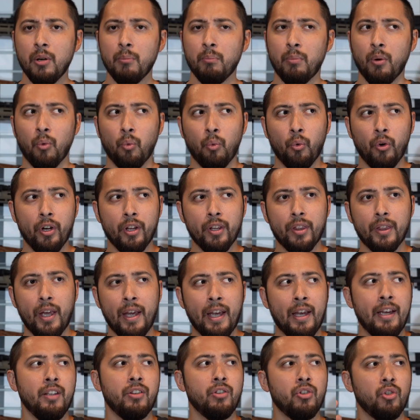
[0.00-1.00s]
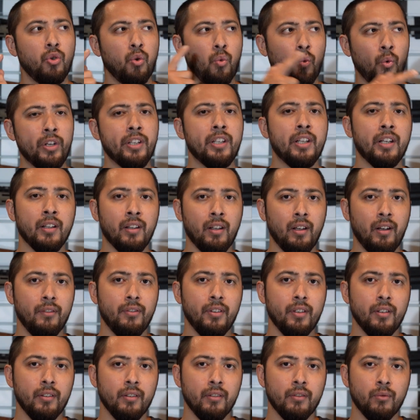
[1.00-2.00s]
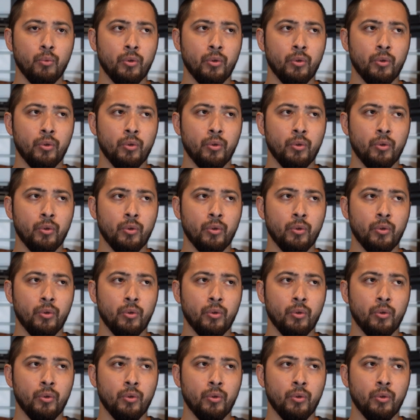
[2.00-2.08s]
but with a 2011,